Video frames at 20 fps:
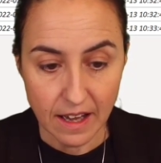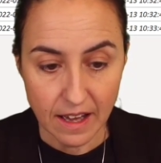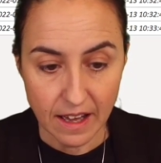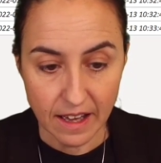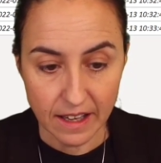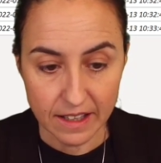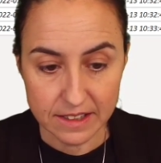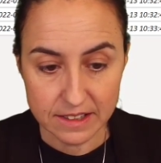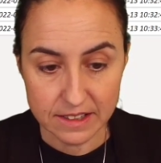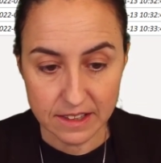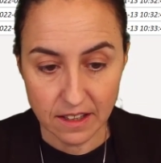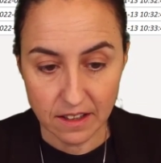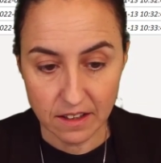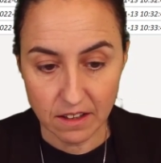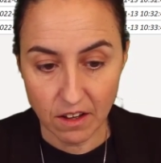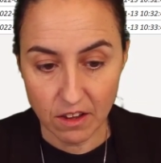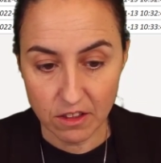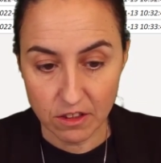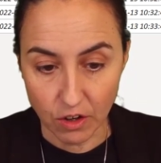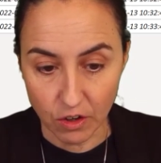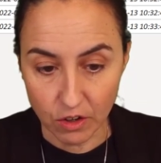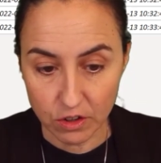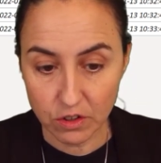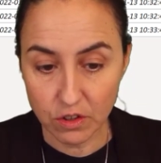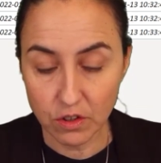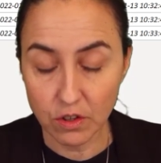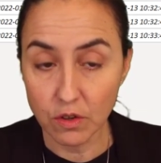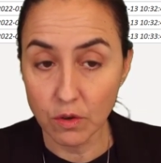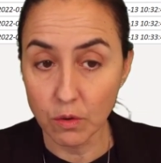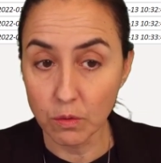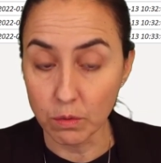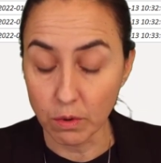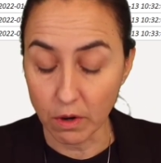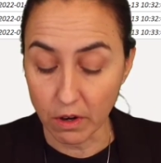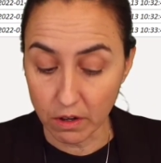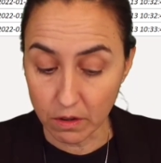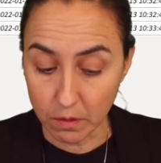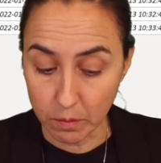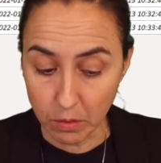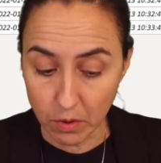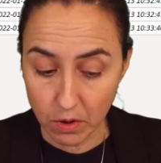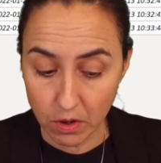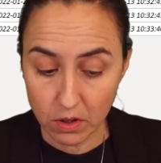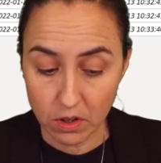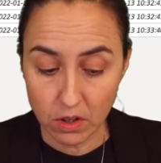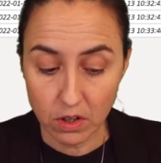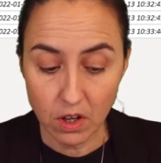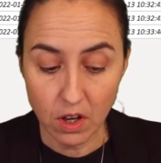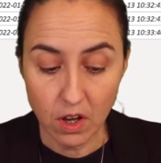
Excel dot workbook.